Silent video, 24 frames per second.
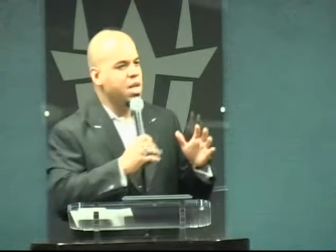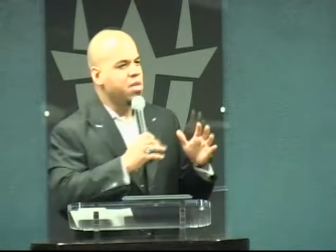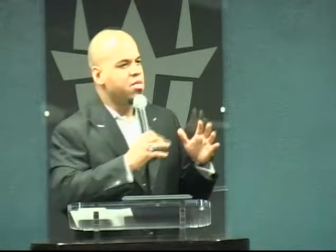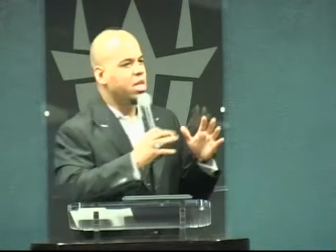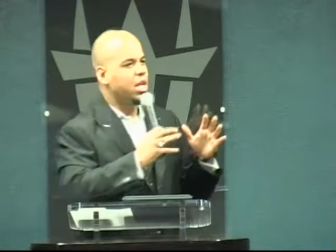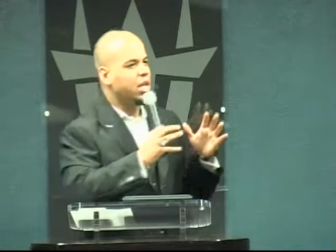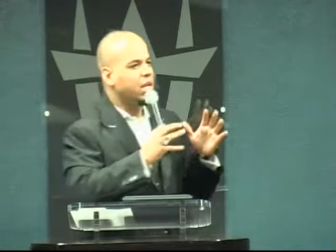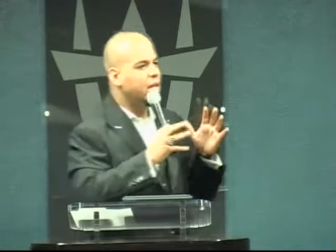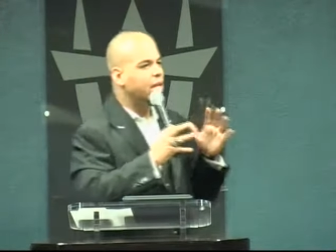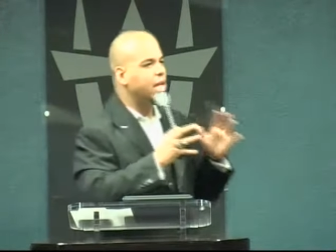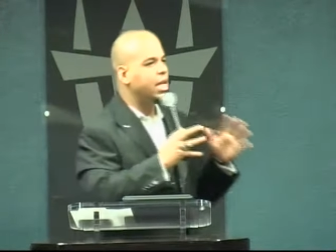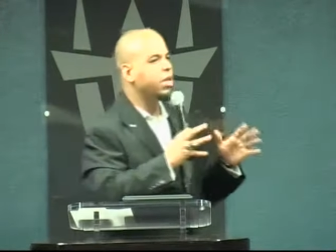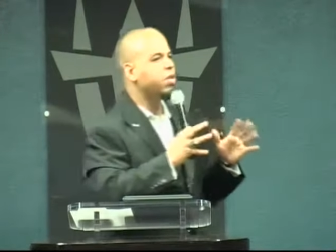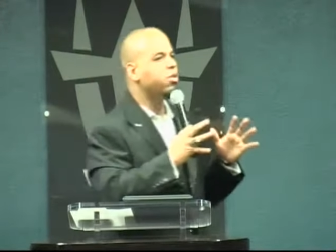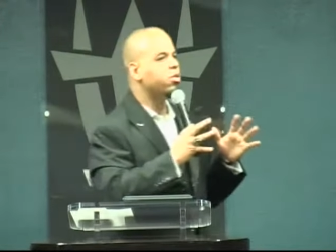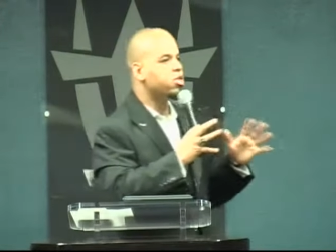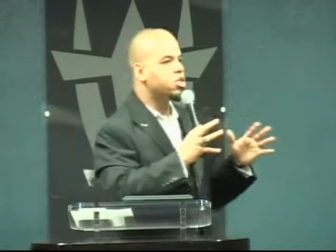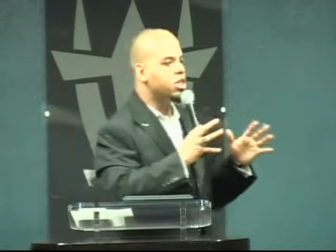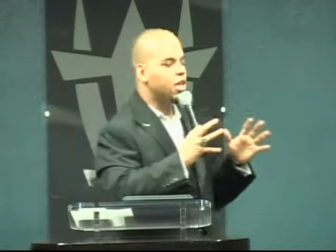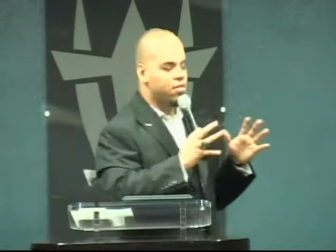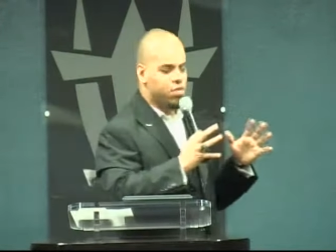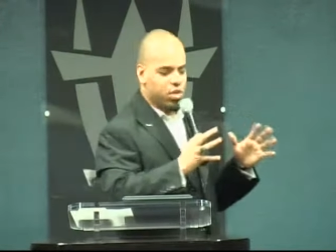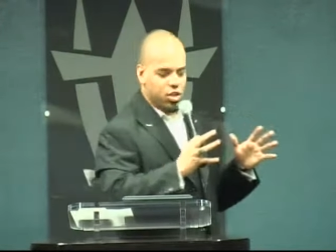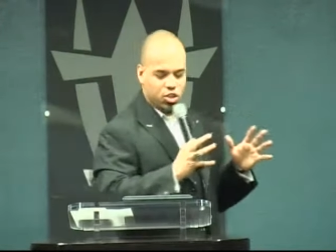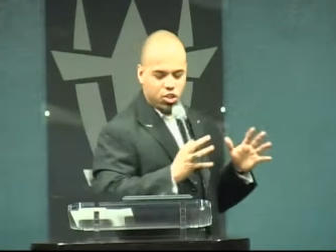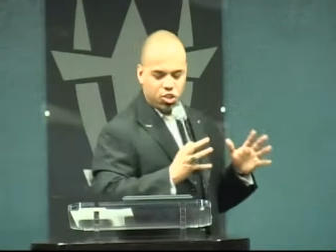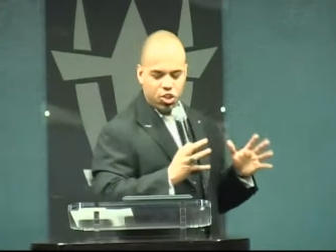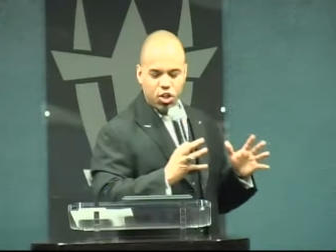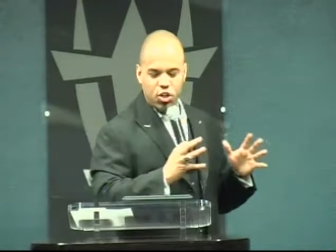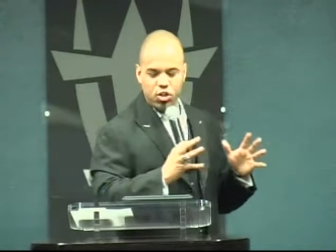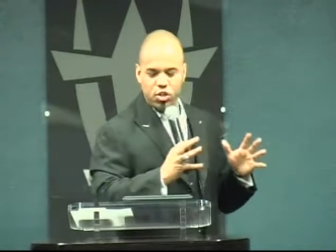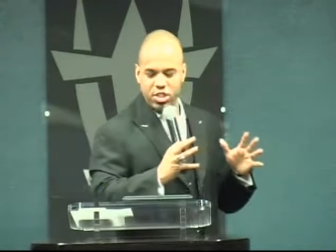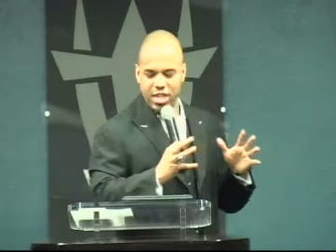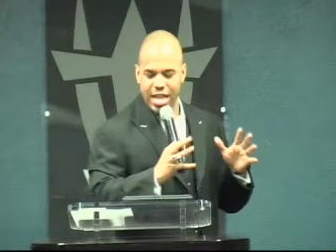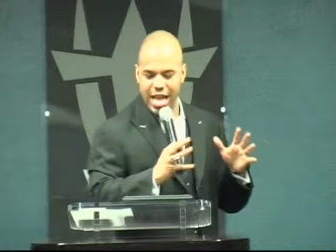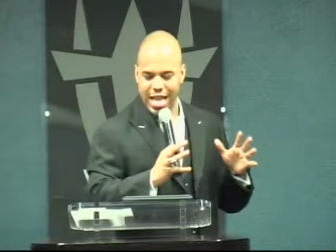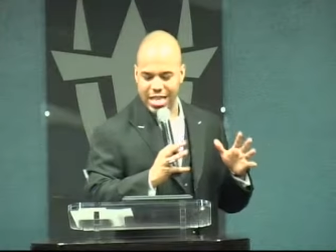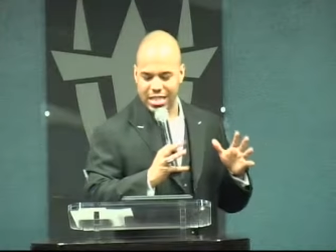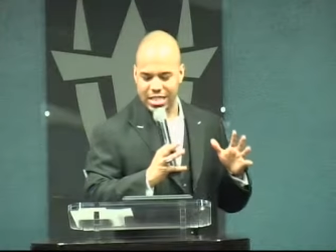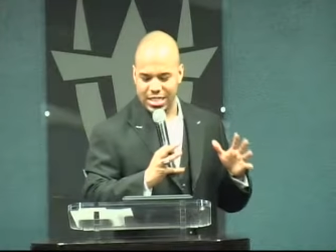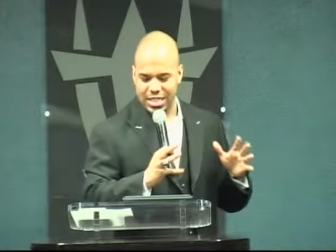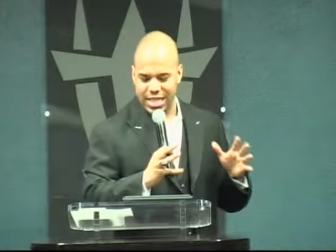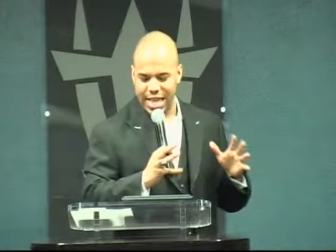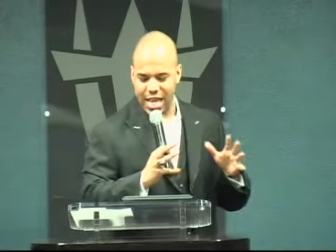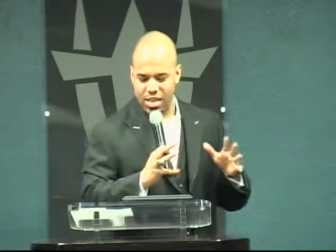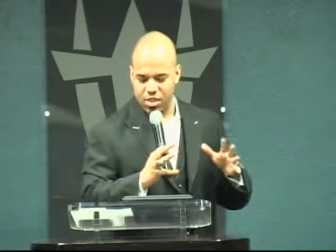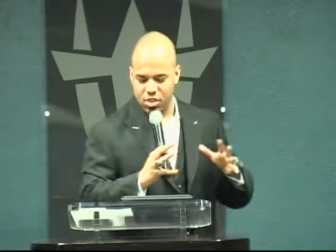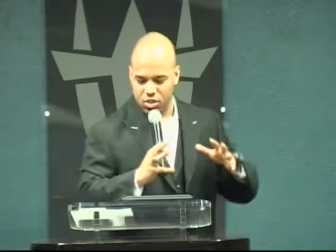the leaders of the church had
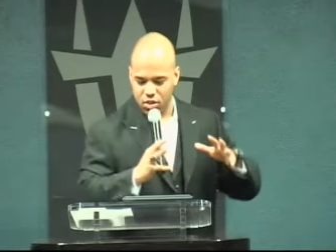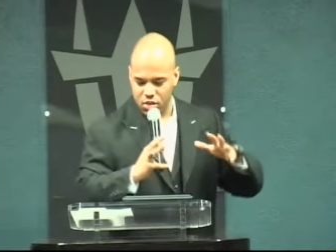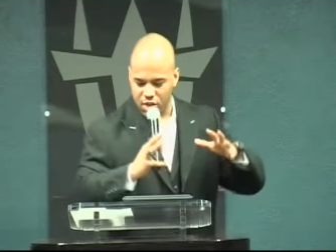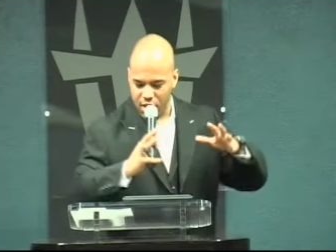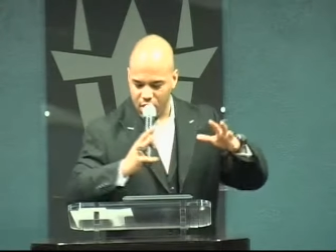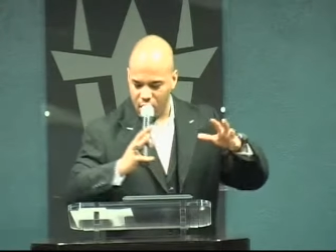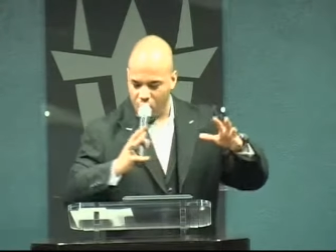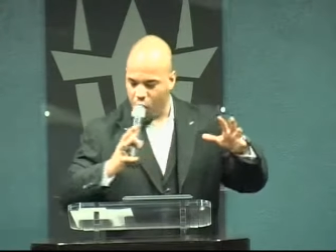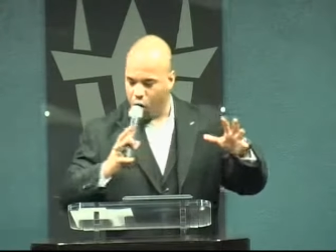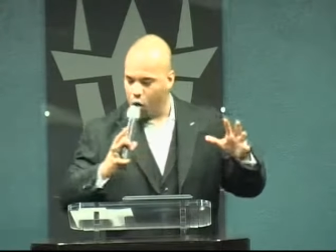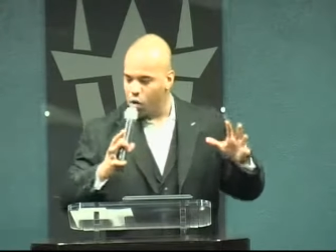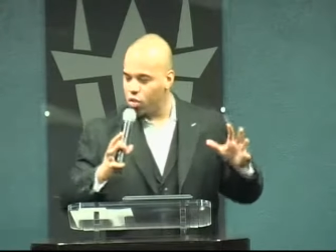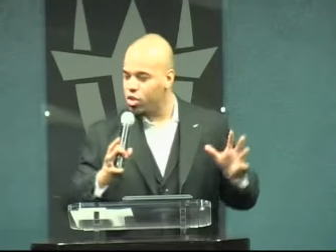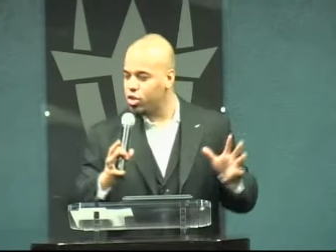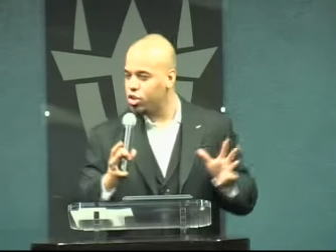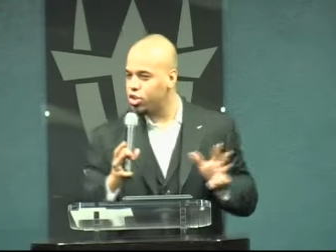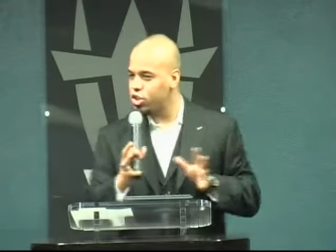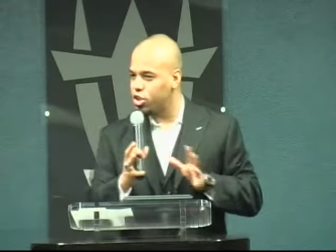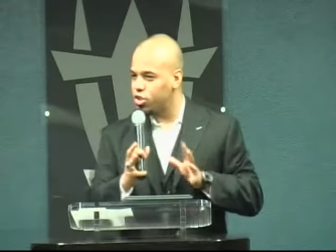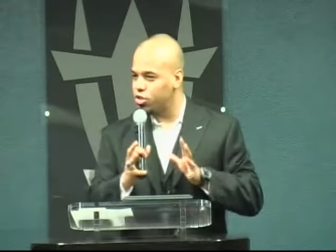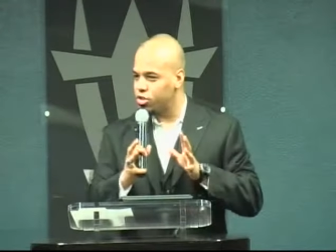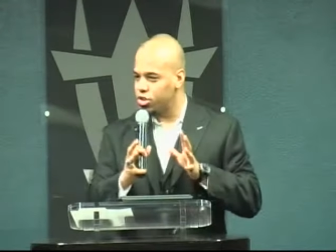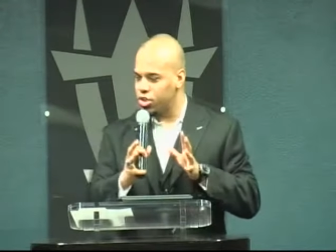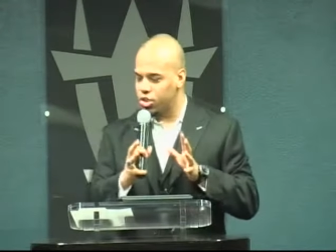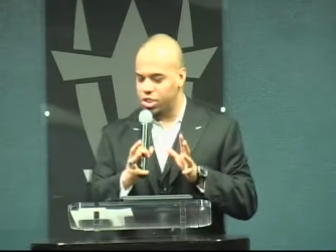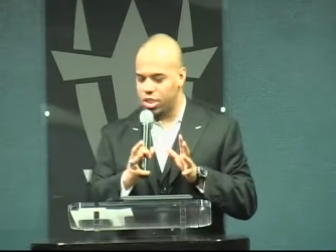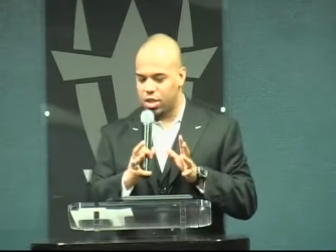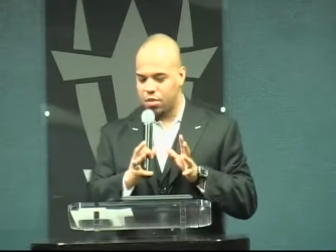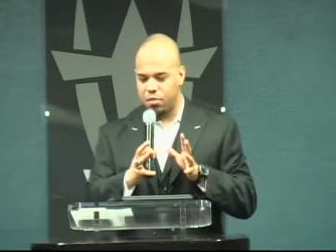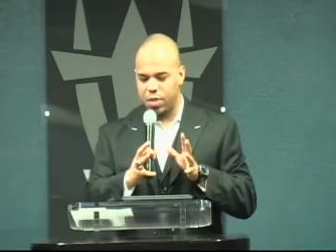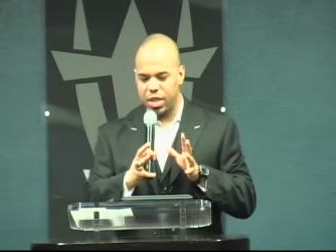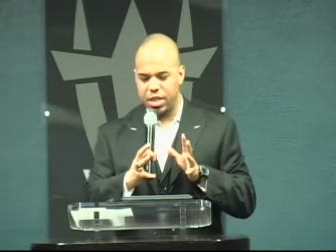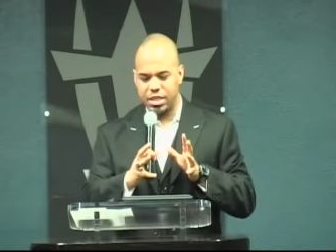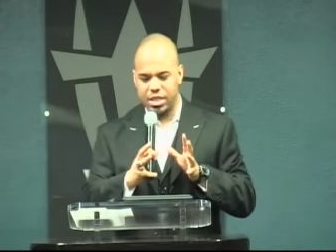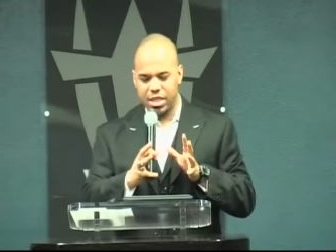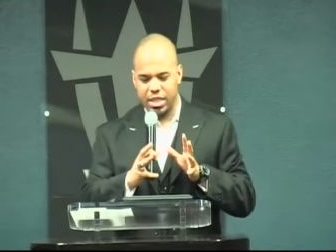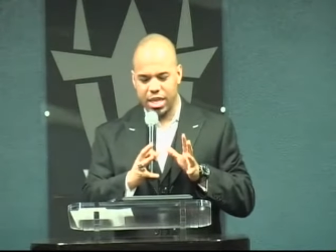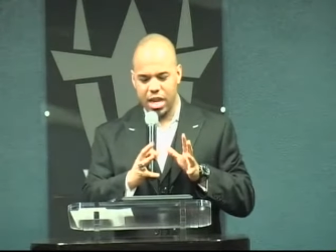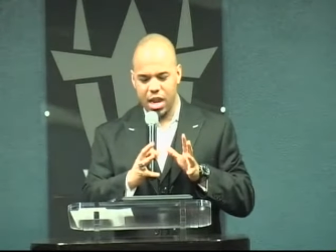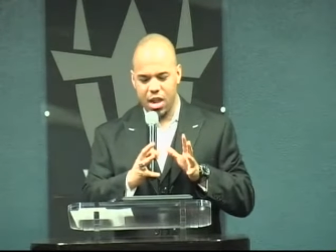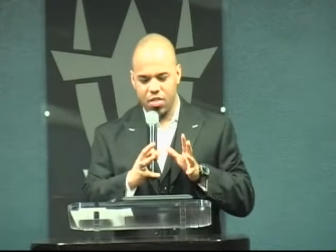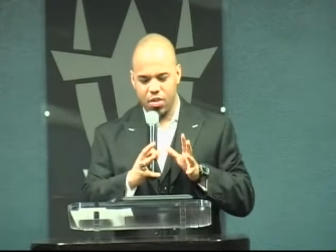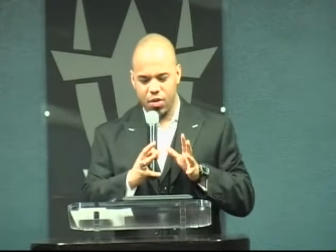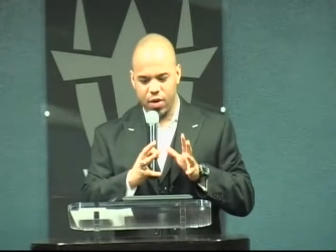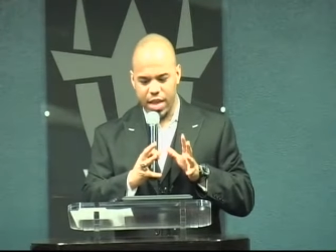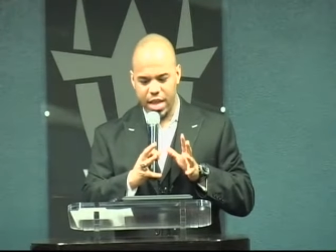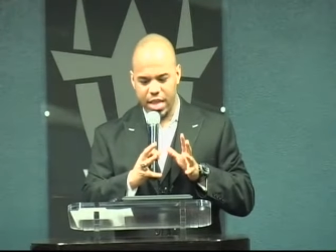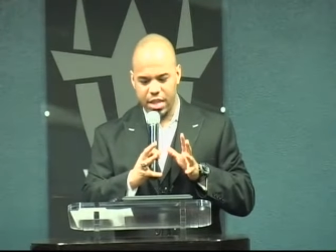set so that all the churches can be
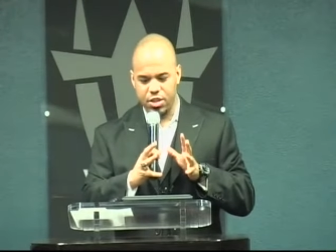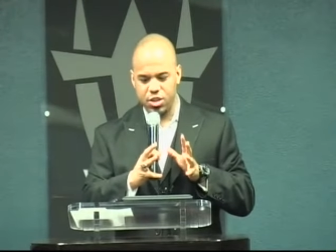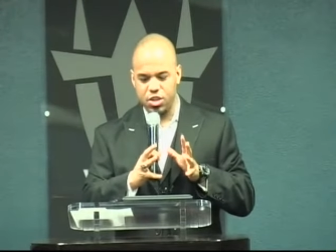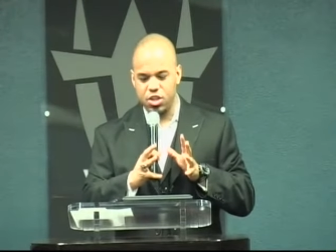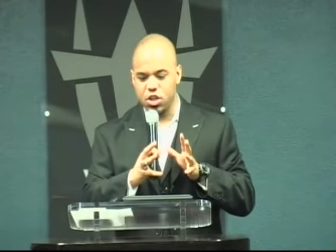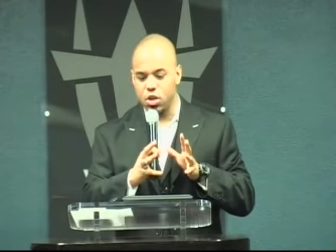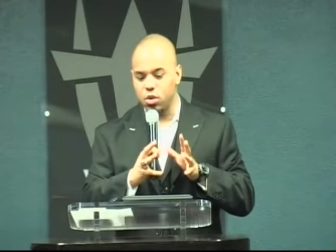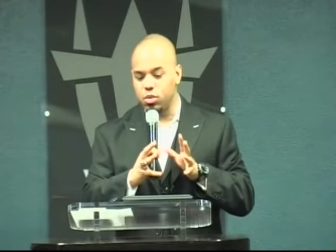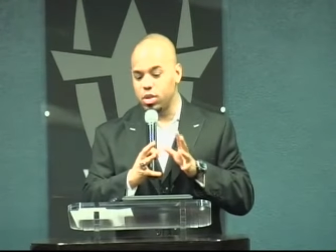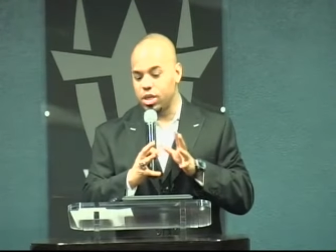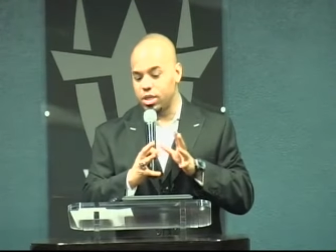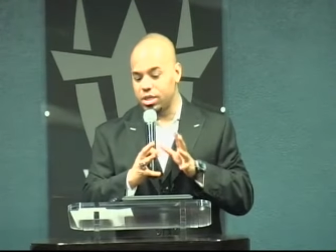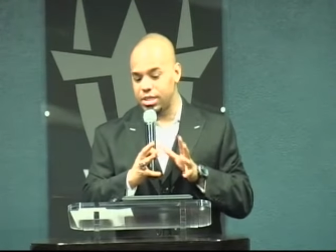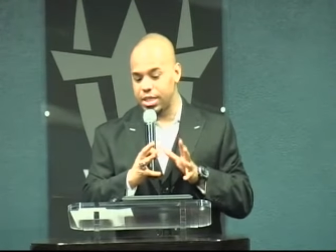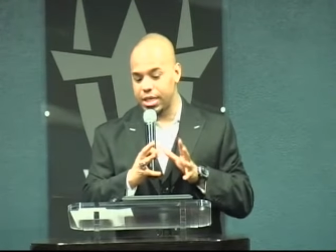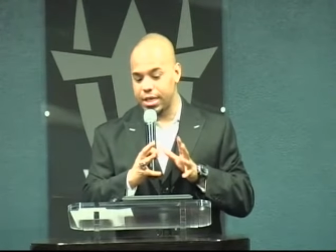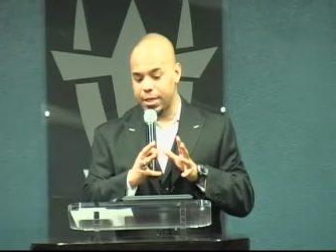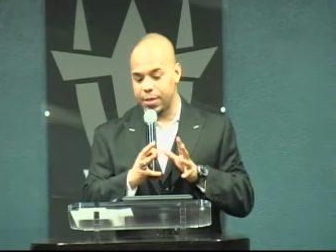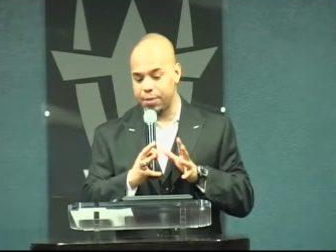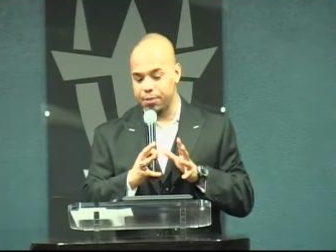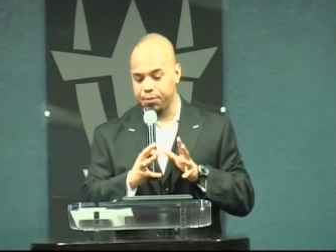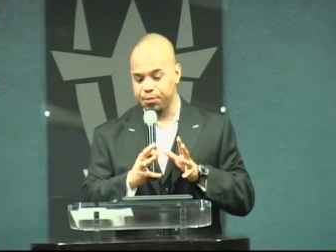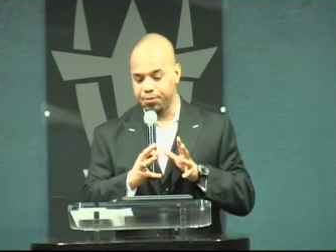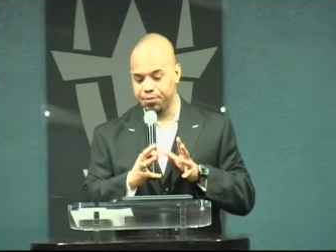together in unity.